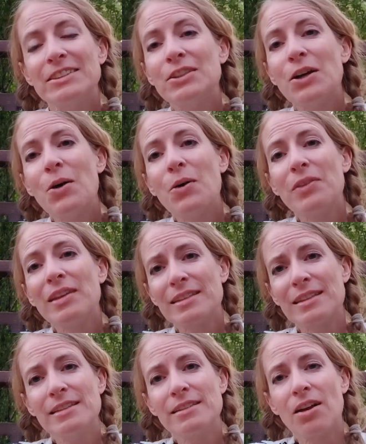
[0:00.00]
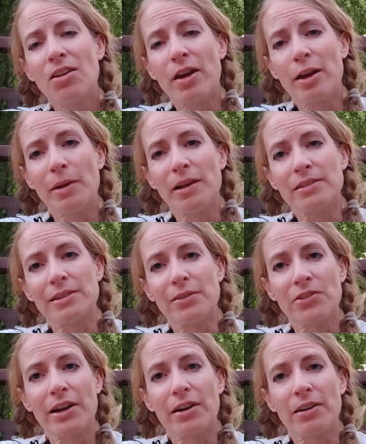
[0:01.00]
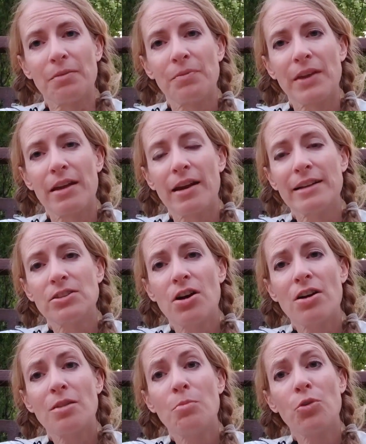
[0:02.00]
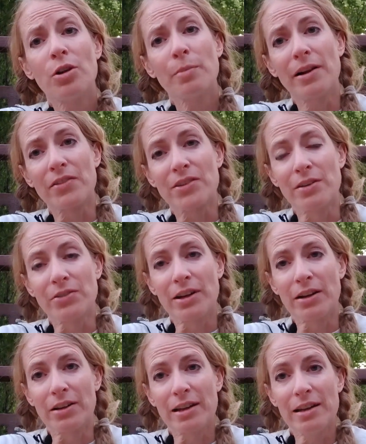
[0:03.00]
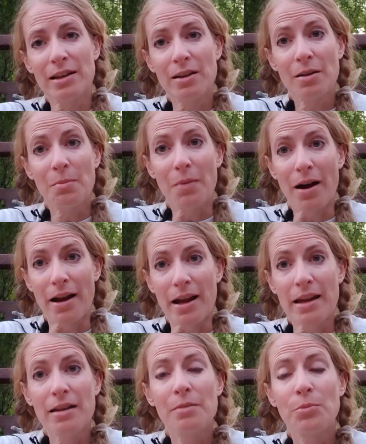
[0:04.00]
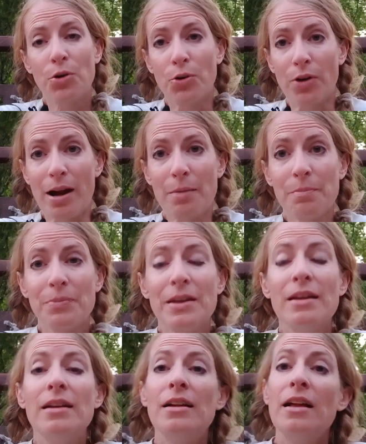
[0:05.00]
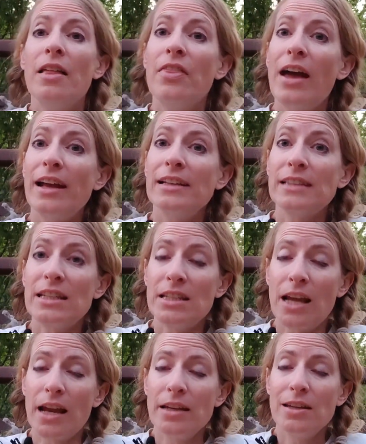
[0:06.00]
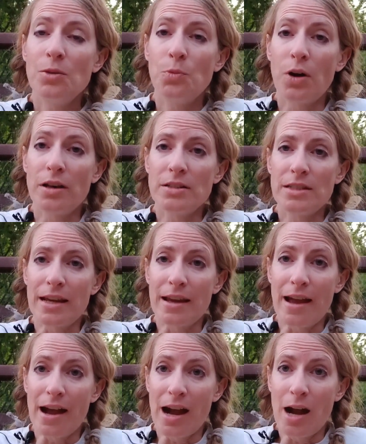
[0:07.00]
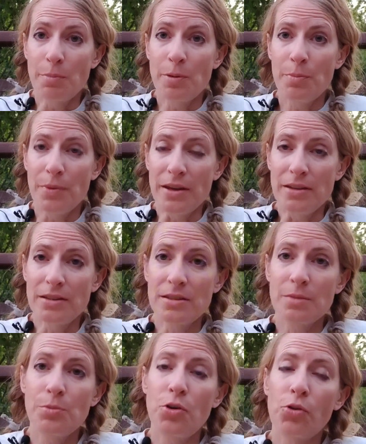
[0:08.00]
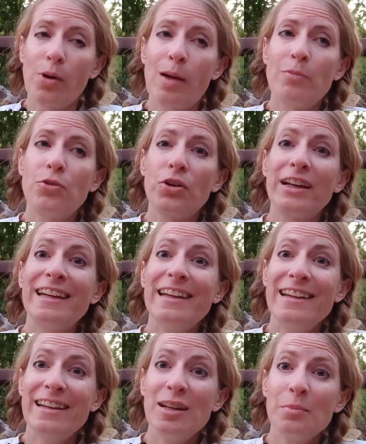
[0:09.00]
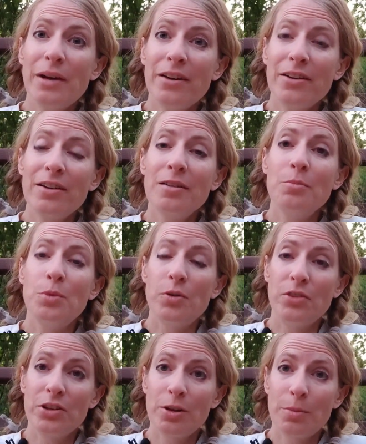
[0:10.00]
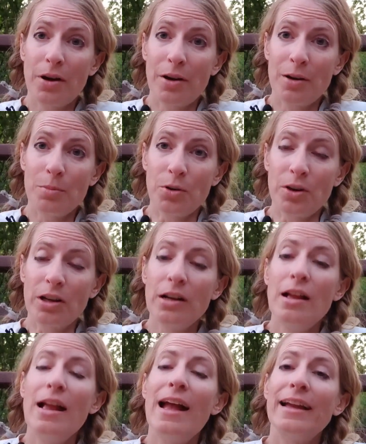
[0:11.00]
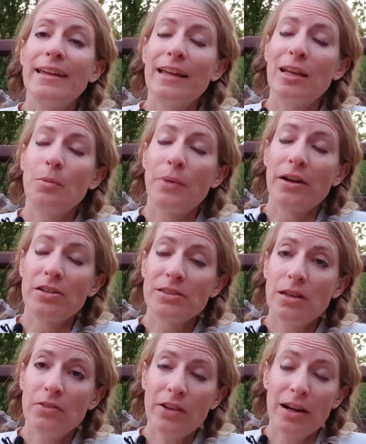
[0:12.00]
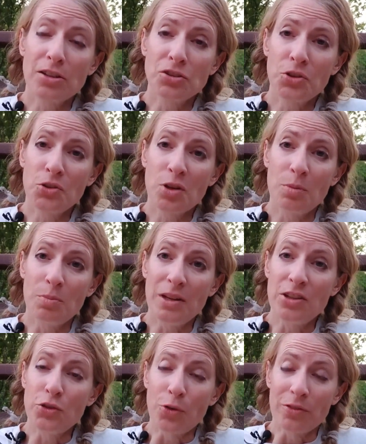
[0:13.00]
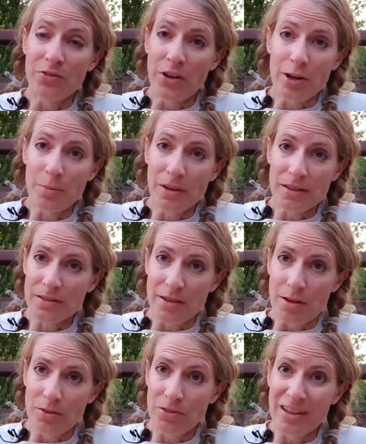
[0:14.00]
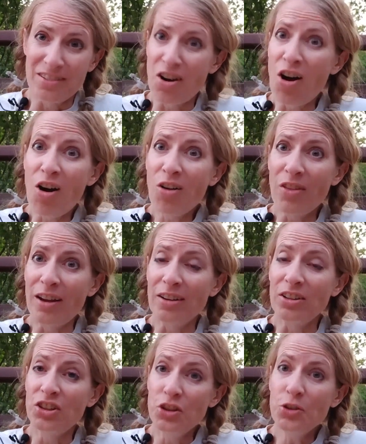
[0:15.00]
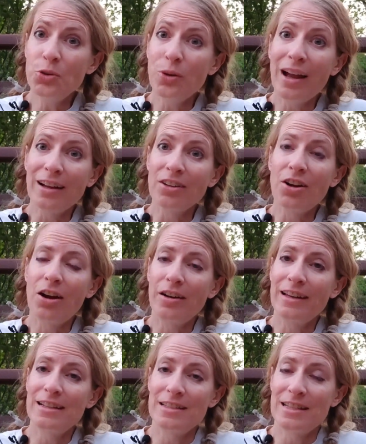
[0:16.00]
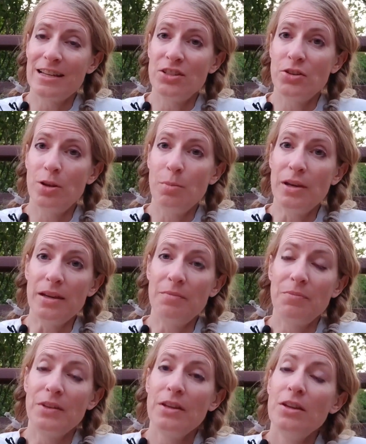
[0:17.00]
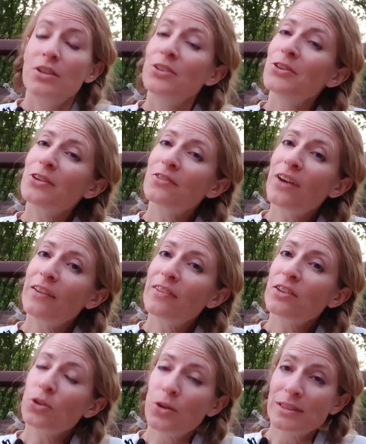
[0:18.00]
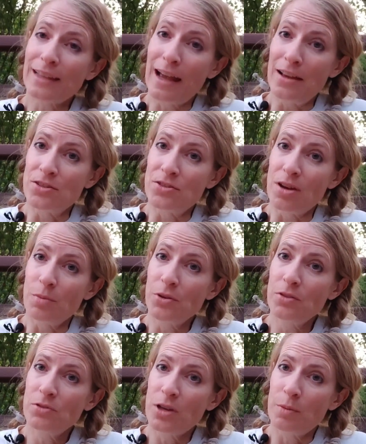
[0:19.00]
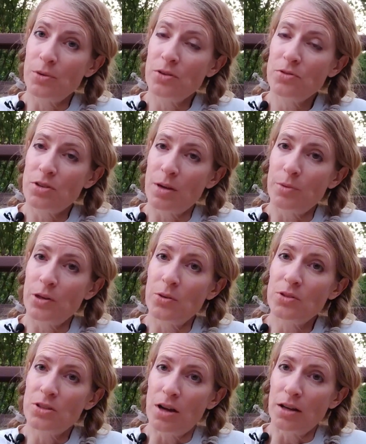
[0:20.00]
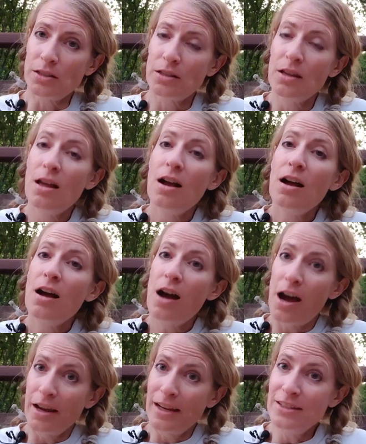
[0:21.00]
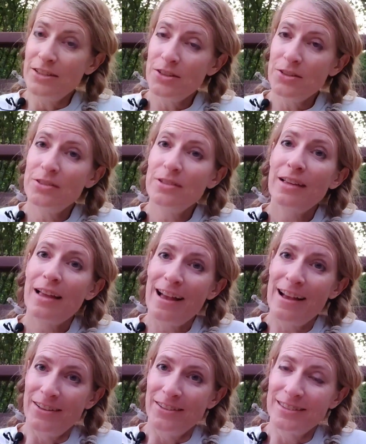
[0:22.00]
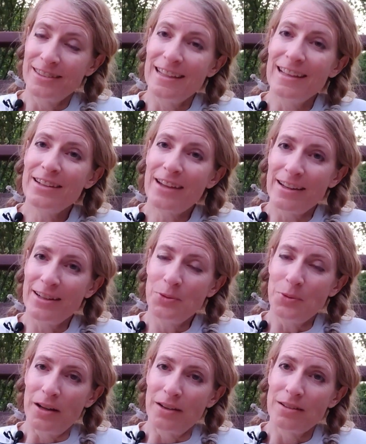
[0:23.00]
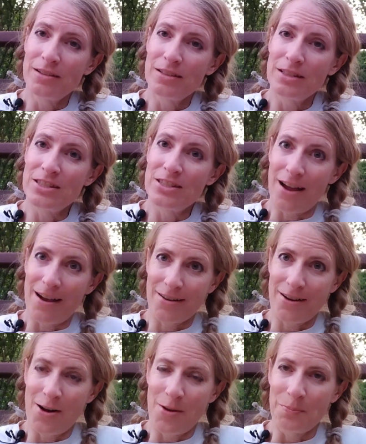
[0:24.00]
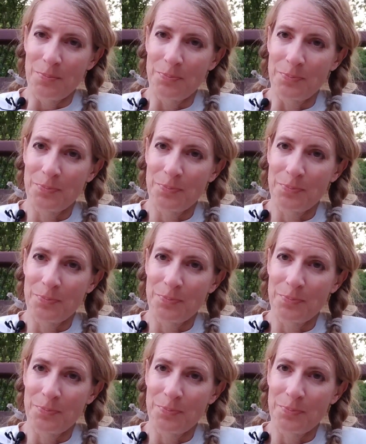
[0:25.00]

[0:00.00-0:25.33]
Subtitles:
So this is a lot about self-care. And I talk more about self-care in my program. That is a 91-day app-based program for eating better, moving your body more, and getting better self-care so you can be your very best self and all that you and God intend you to be. You can find this course at www.honeydewhealthin91.com.